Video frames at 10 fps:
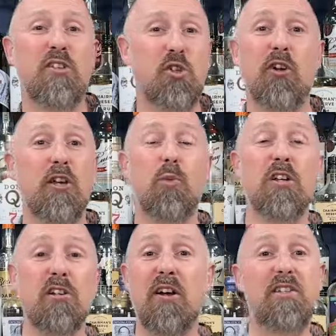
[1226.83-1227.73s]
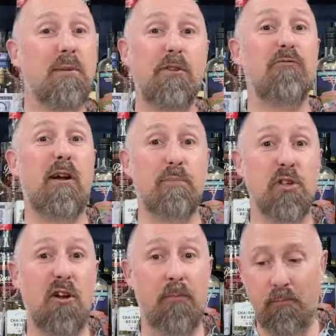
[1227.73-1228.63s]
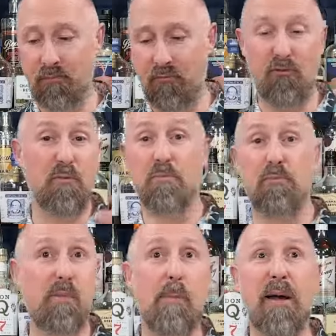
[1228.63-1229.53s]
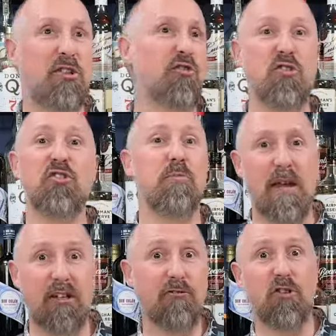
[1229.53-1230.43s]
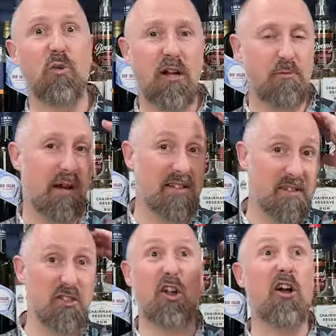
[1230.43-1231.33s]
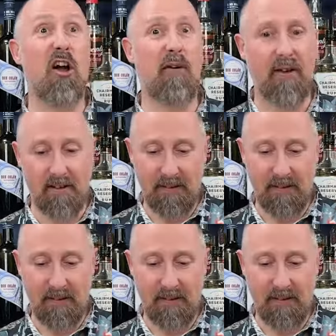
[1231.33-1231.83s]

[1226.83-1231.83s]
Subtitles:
soggy wood like some of the rums are from Barbados and Jamaica and all those places, Guyana.